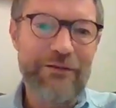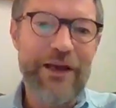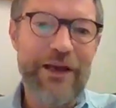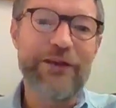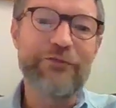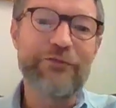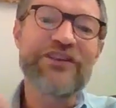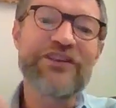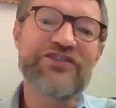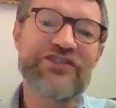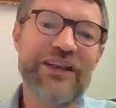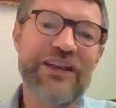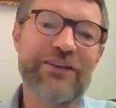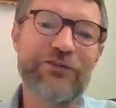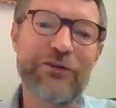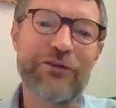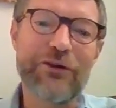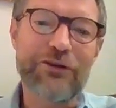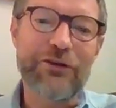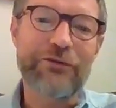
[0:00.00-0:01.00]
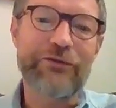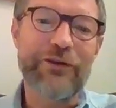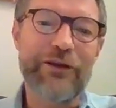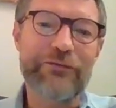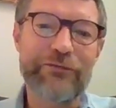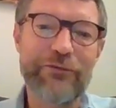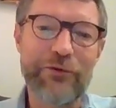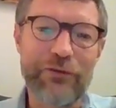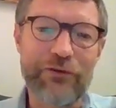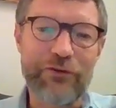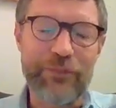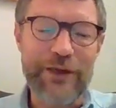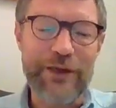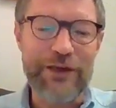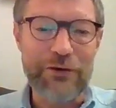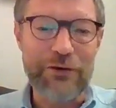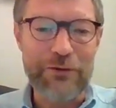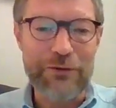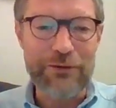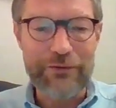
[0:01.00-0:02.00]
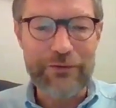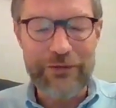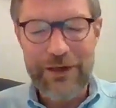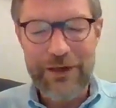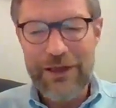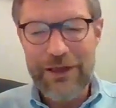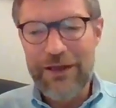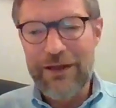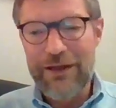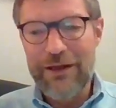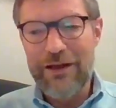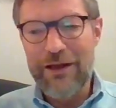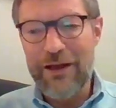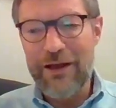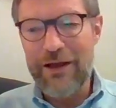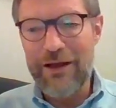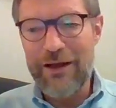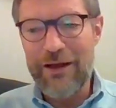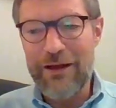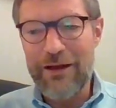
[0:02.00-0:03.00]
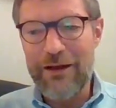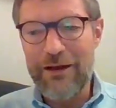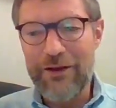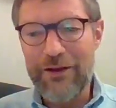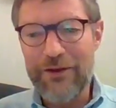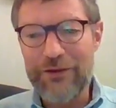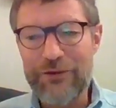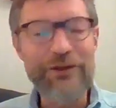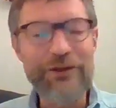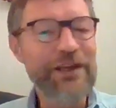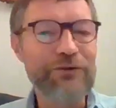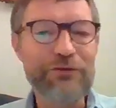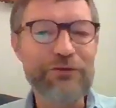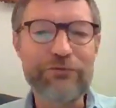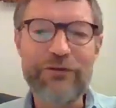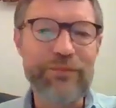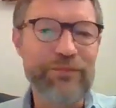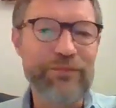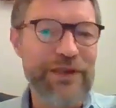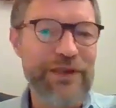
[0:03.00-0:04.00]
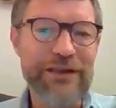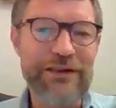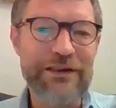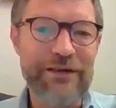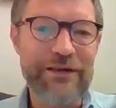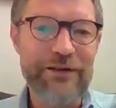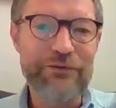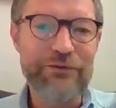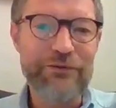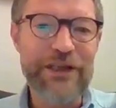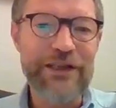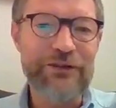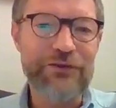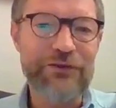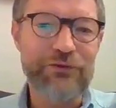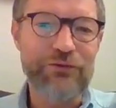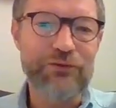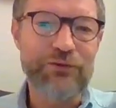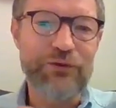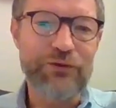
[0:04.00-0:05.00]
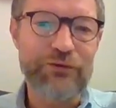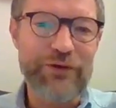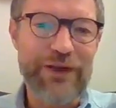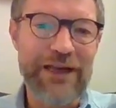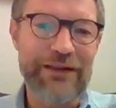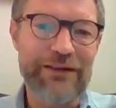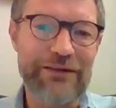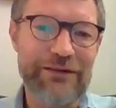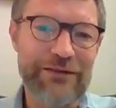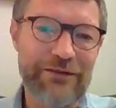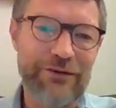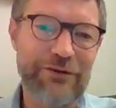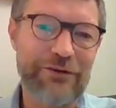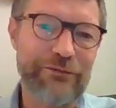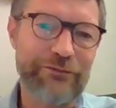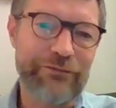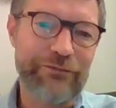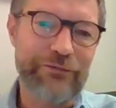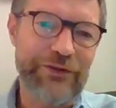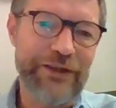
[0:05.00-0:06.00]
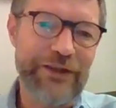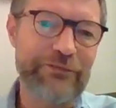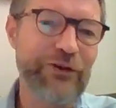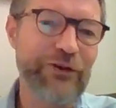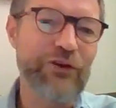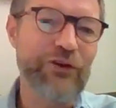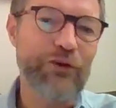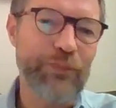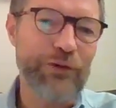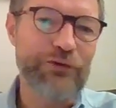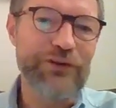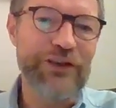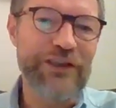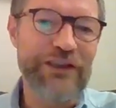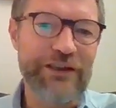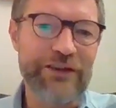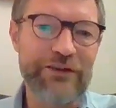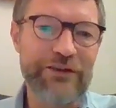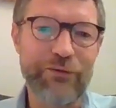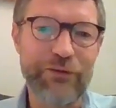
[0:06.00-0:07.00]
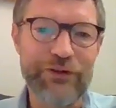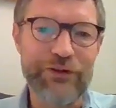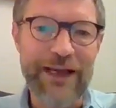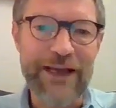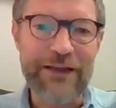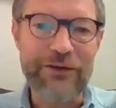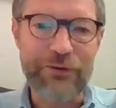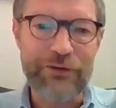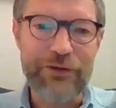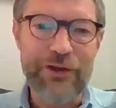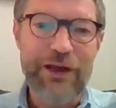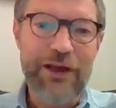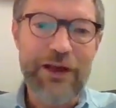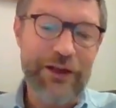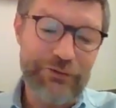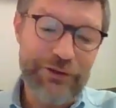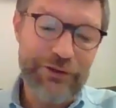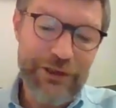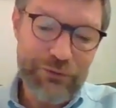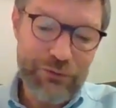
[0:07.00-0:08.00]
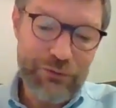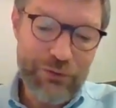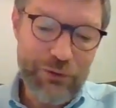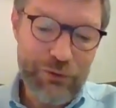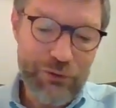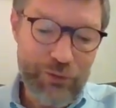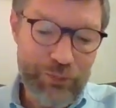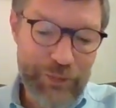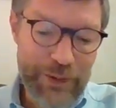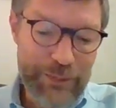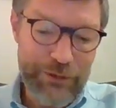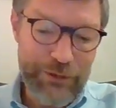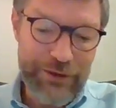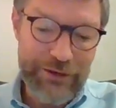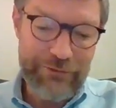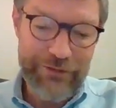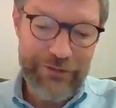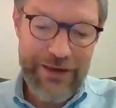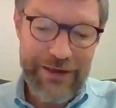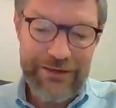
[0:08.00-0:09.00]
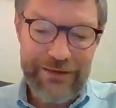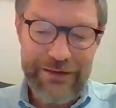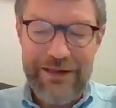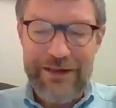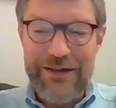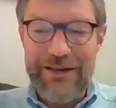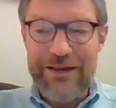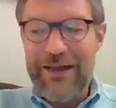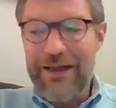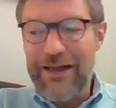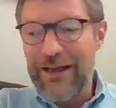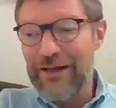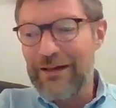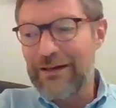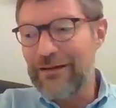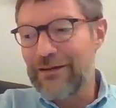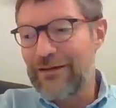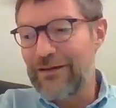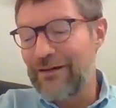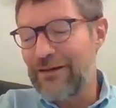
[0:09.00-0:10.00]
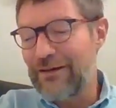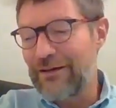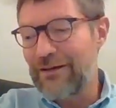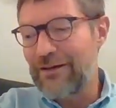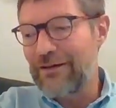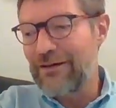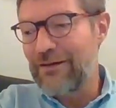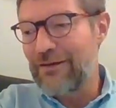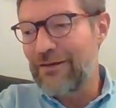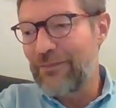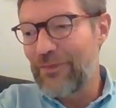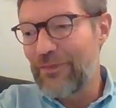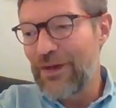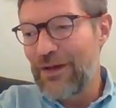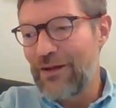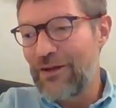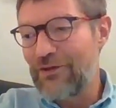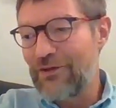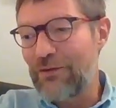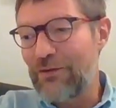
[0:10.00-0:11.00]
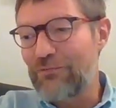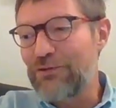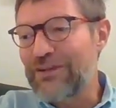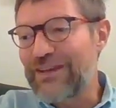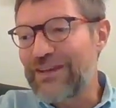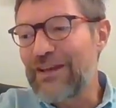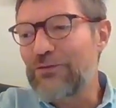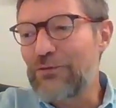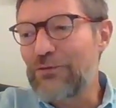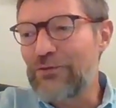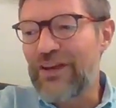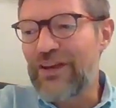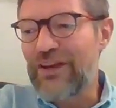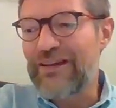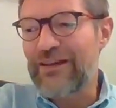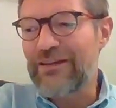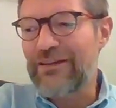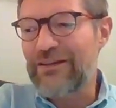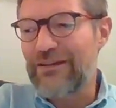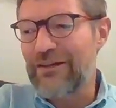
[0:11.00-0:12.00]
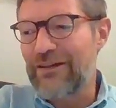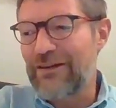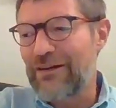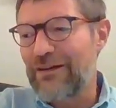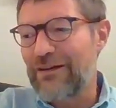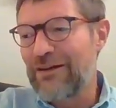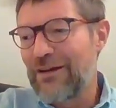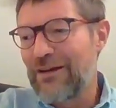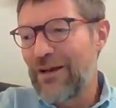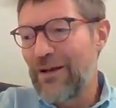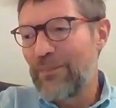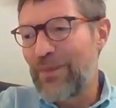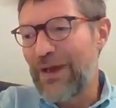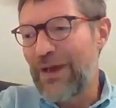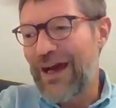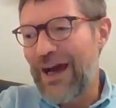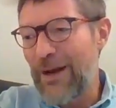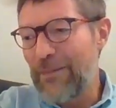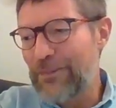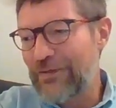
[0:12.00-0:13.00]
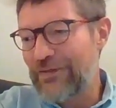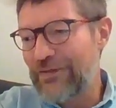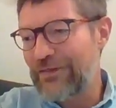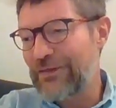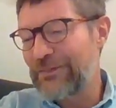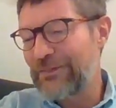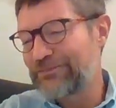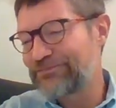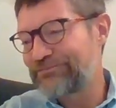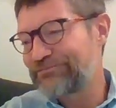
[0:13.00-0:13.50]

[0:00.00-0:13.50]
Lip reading: and which takes a lot of efforts, because you need to repeat, you need to create a lot of different opportunities for dialogues, and you need to go to people, in fact. And so I would tend to say that perhaps